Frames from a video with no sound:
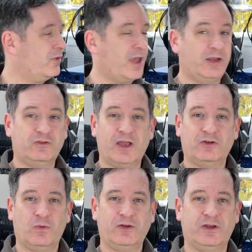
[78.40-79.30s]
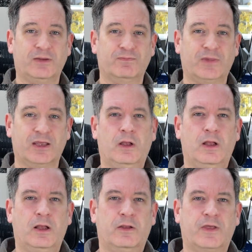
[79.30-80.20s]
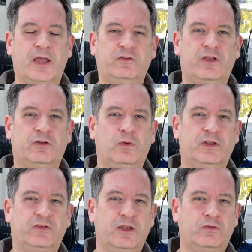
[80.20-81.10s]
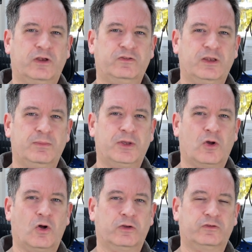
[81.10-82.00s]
HD820. The HD820 is interesting because,